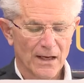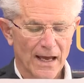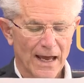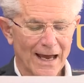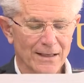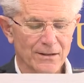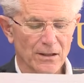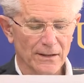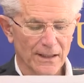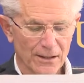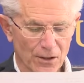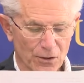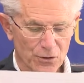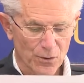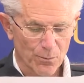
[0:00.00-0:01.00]
and to lend
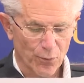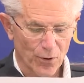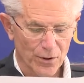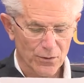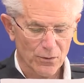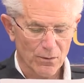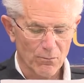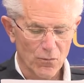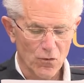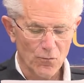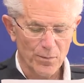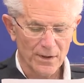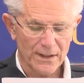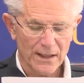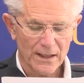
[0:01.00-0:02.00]
our support to a
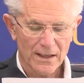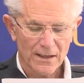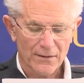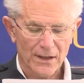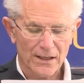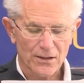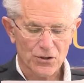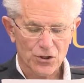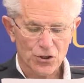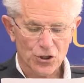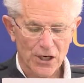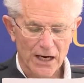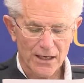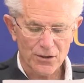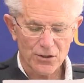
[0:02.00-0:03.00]
movement that is
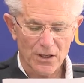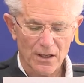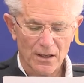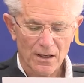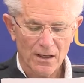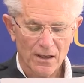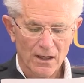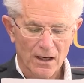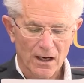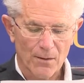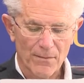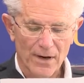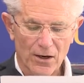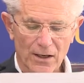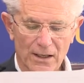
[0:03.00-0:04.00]
changing
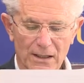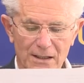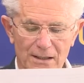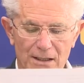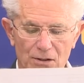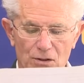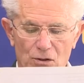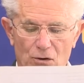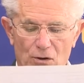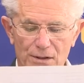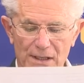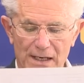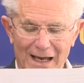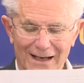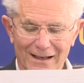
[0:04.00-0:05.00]
American
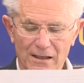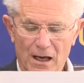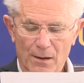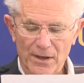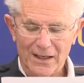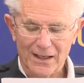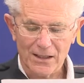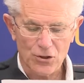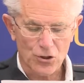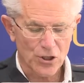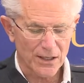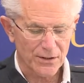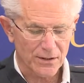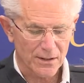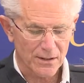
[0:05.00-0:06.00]
discourse and economic
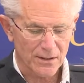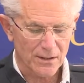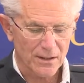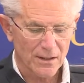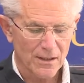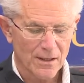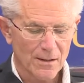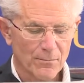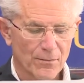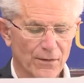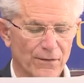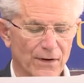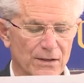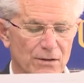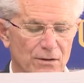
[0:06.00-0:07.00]
injustice.
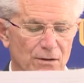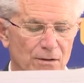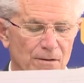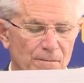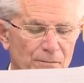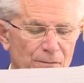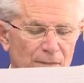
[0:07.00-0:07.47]
Professor